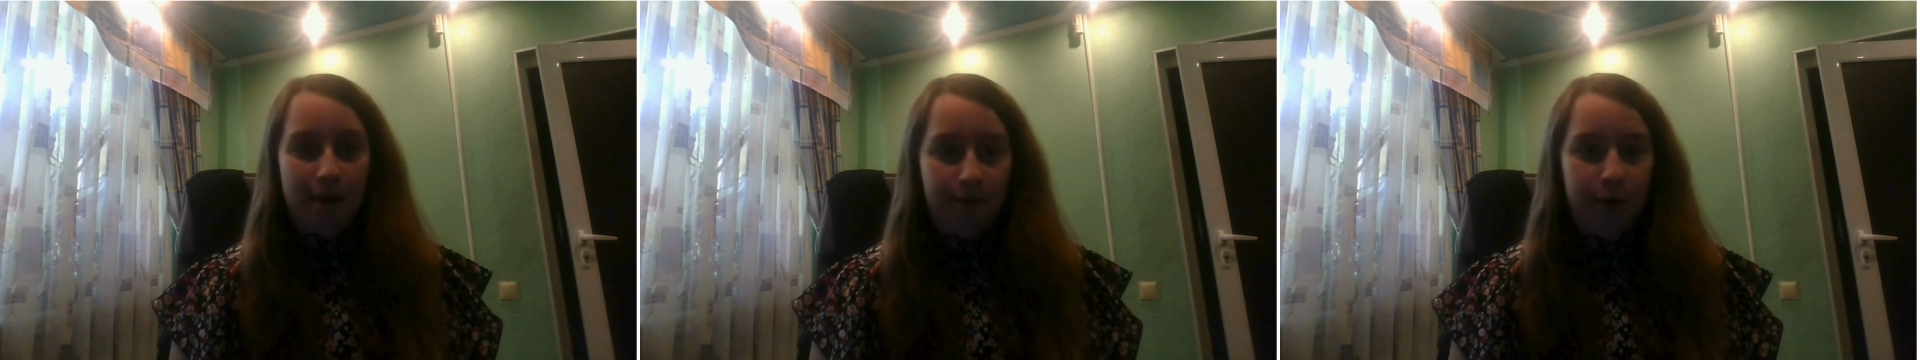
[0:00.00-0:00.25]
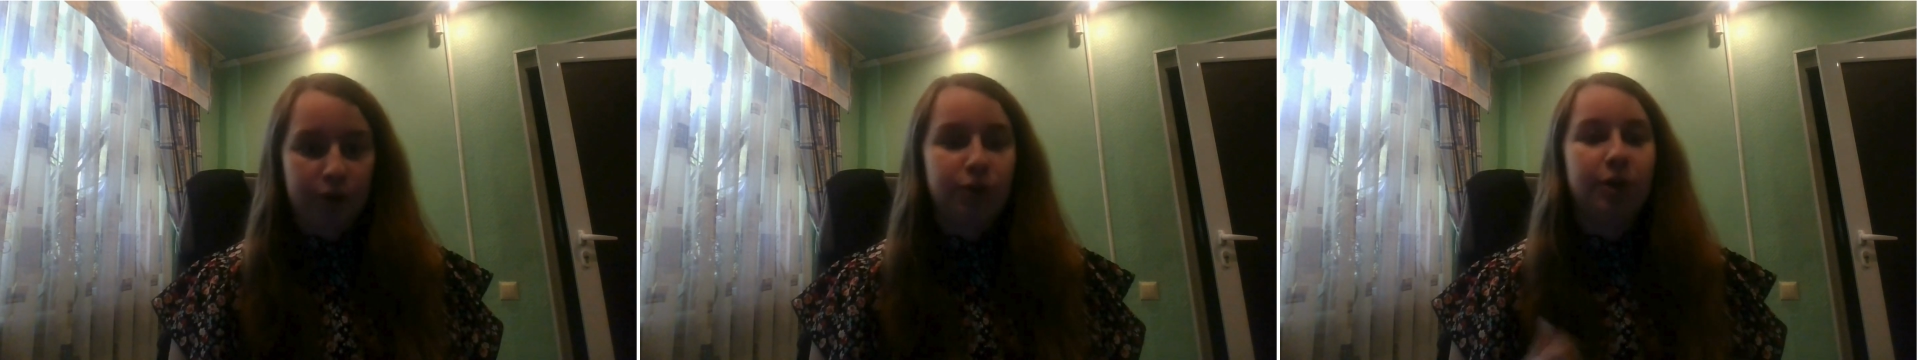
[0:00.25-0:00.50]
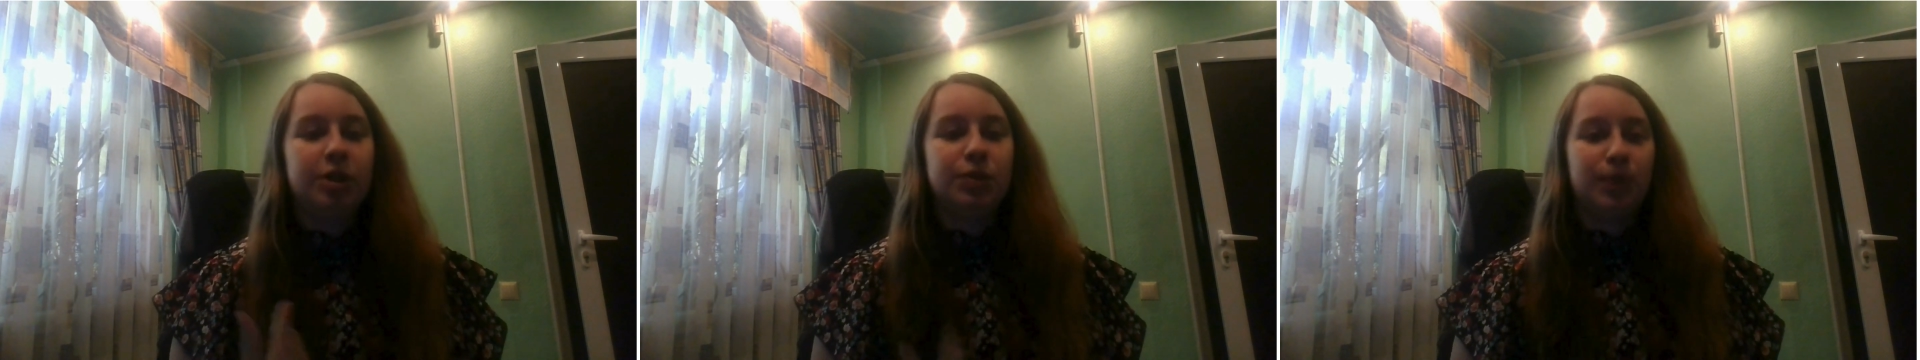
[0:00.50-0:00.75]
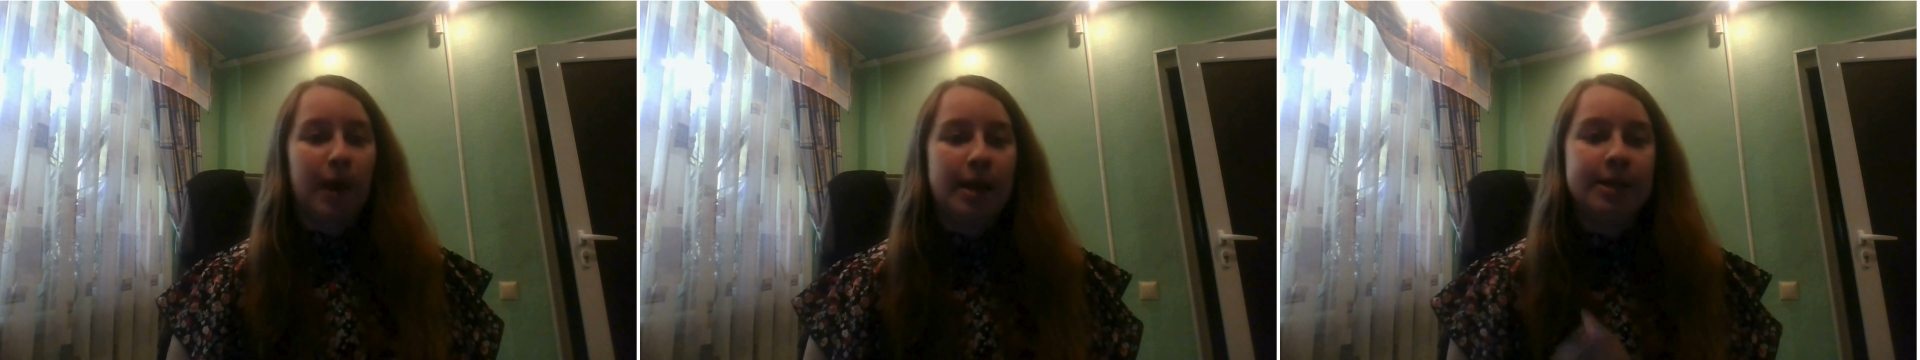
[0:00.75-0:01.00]
effort to
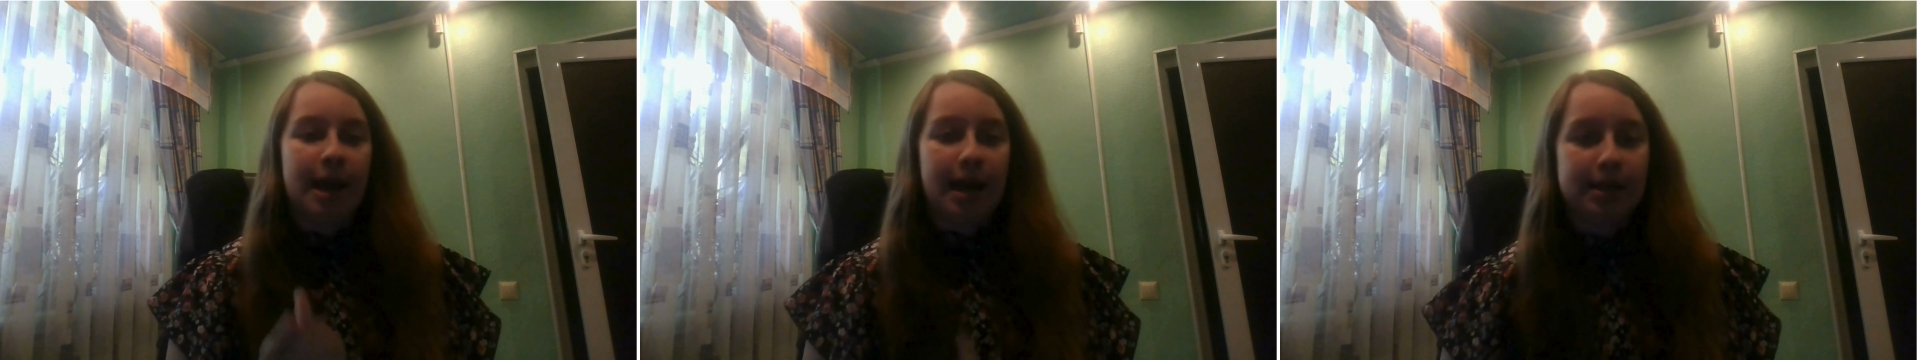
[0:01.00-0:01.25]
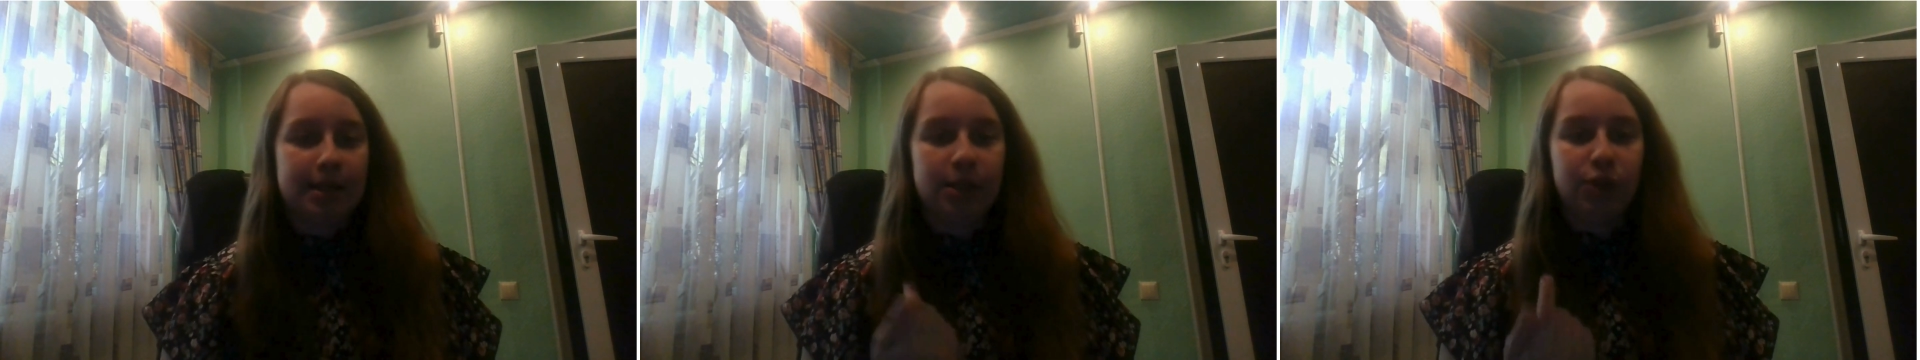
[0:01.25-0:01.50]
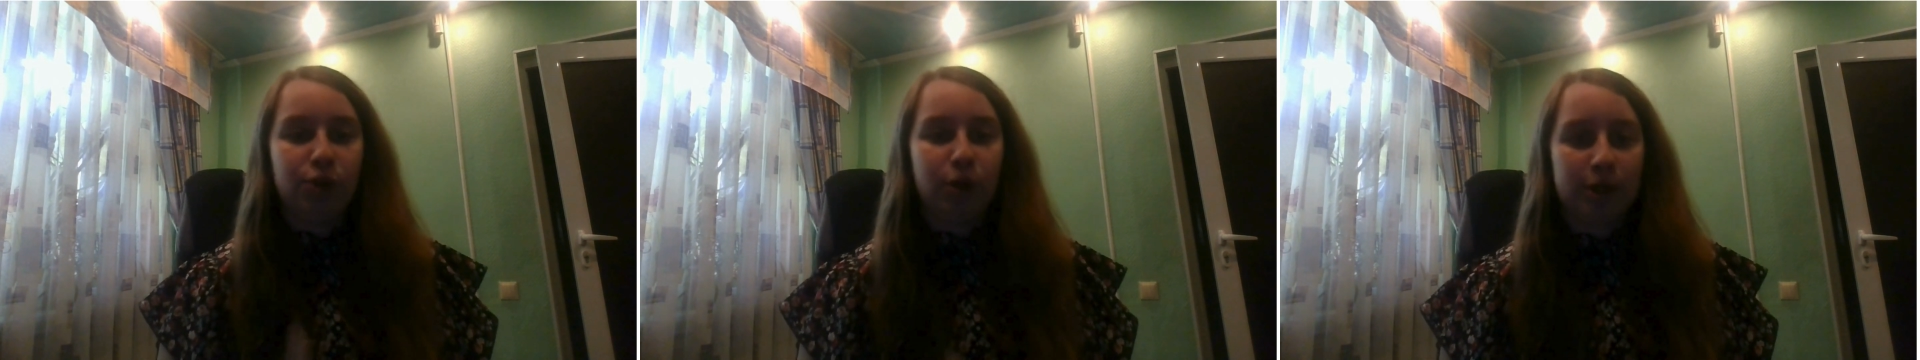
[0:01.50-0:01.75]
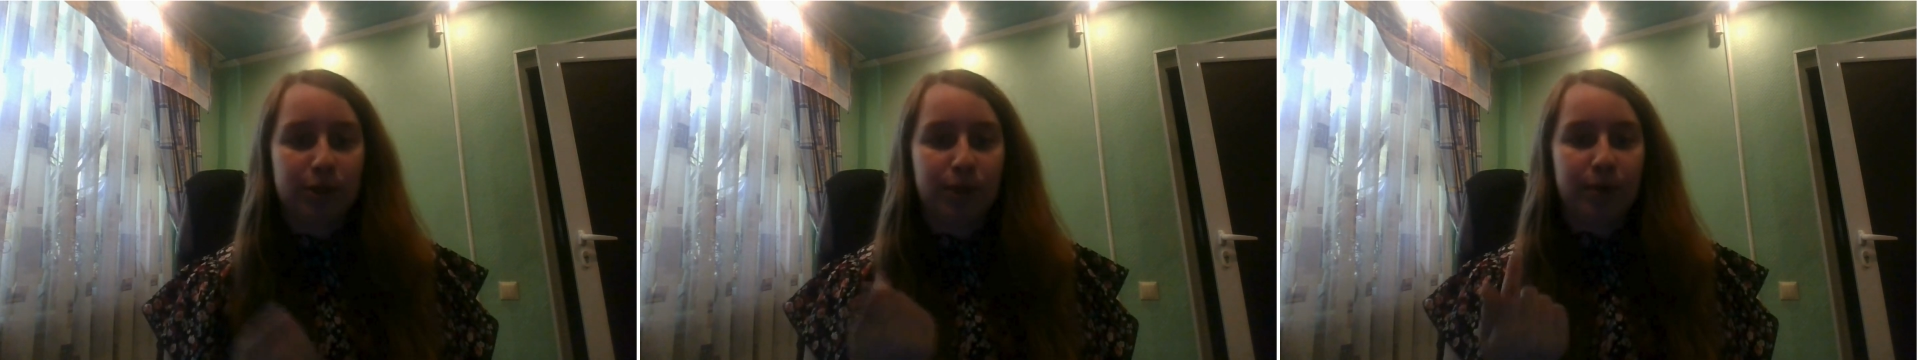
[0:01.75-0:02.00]
expand access to
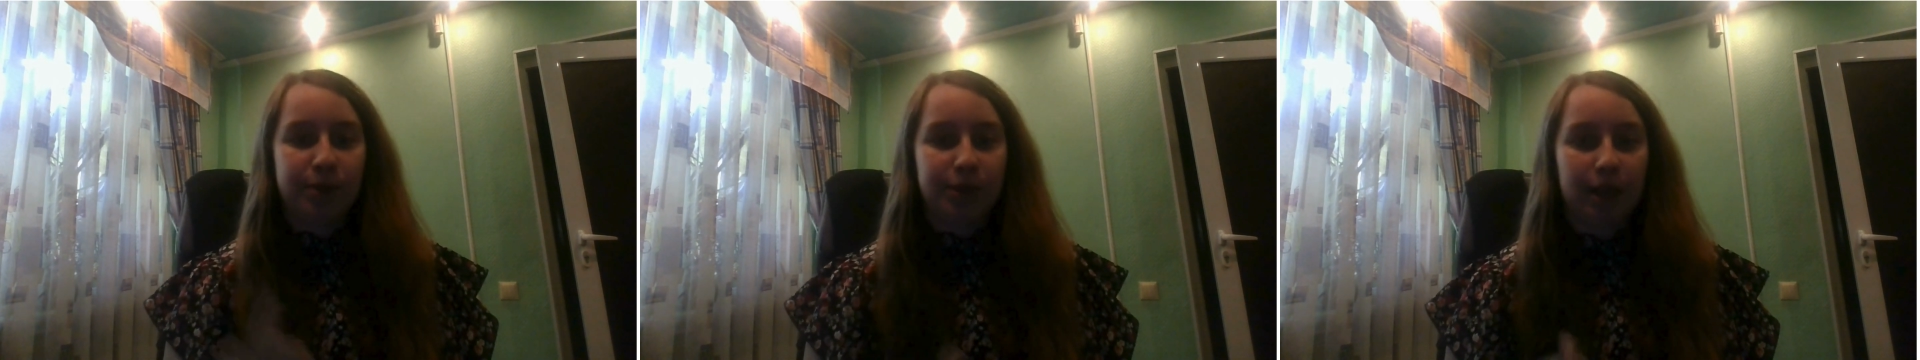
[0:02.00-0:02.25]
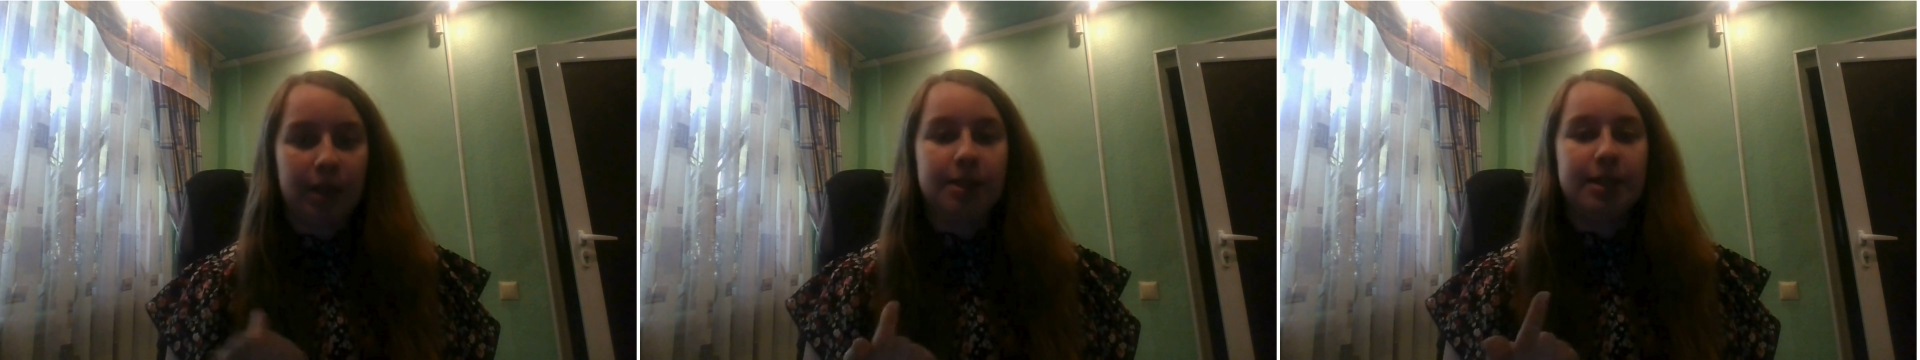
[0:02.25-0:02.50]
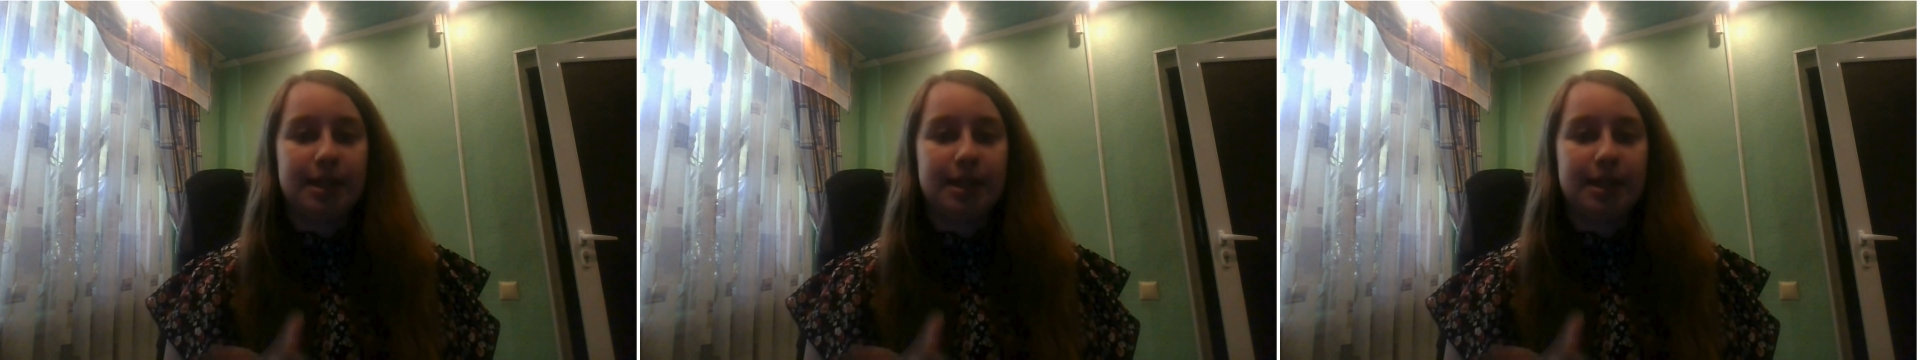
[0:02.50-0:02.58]
expert talent